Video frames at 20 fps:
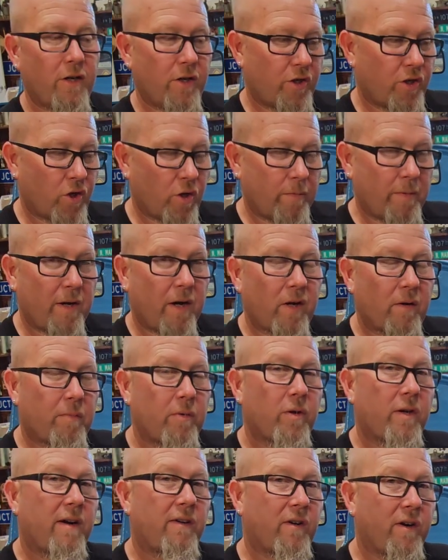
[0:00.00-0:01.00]
show me how to
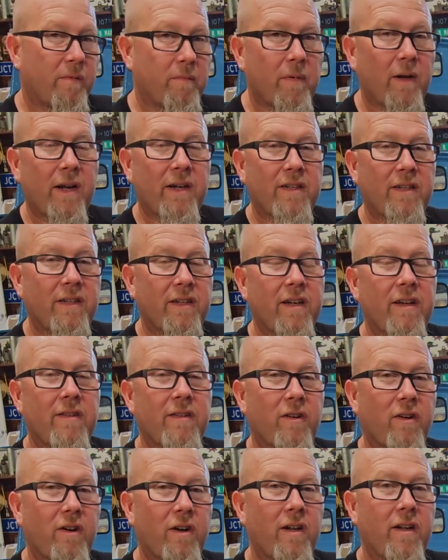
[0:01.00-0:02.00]
put everything back
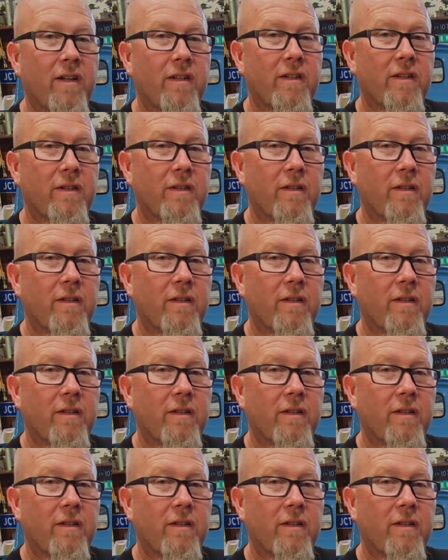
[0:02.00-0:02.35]
together on it